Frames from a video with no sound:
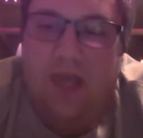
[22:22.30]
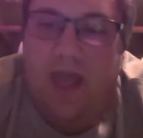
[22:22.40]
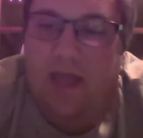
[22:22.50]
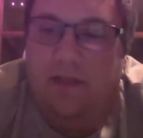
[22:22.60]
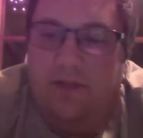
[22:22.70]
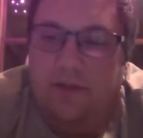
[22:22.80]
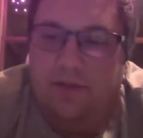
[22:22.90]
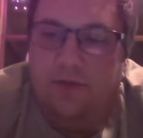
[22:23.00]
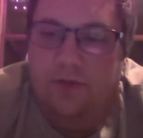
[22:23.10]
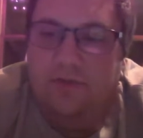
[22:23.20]
Alan, a
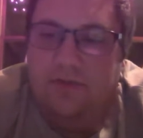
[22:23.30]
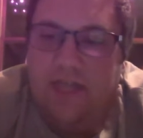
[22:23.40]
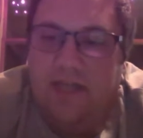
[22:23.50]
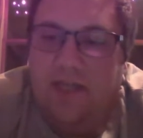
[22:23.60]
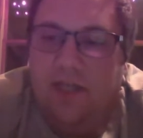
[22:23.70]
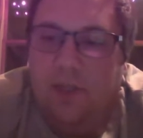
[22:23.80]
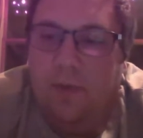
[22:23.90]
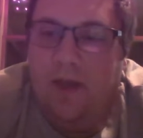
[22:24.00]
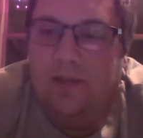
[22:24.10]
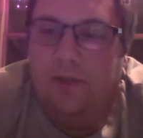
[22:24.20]
good 10
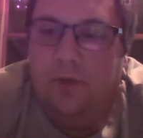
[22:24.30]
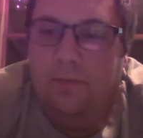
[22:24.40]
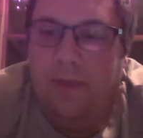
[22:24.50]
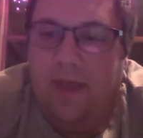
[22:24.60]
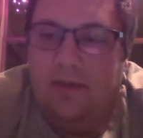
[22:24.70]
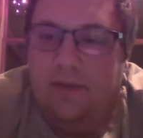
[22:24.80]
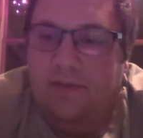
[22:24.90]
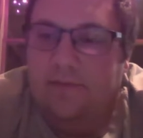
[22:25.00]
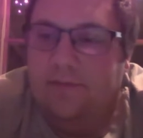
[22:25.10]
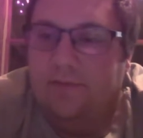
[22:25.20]
kilowatt load bank.
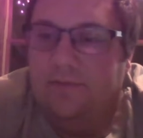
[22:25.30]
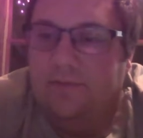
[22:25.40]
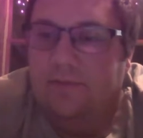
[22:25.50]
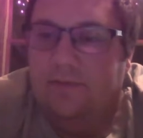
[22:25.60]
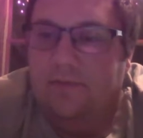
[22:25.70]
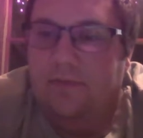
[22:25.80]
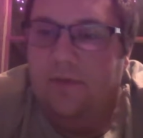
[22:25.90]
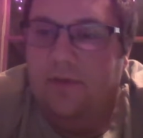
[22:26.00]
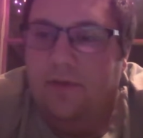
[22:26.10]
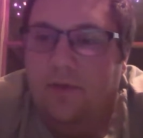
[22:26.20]

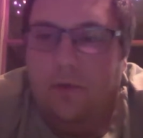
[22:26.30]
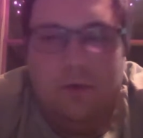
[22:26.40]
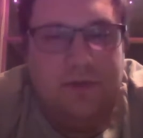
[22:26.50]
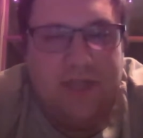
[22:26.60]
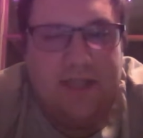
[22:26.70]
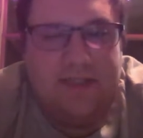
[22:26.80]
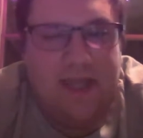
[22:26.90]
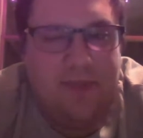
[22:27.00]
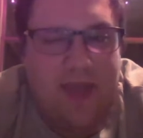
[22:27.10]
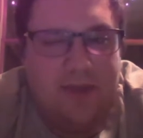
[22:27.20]
Or is that
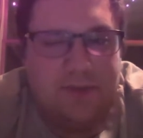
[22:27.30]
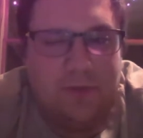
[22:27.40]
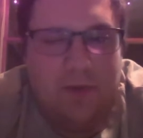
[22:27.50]
10,000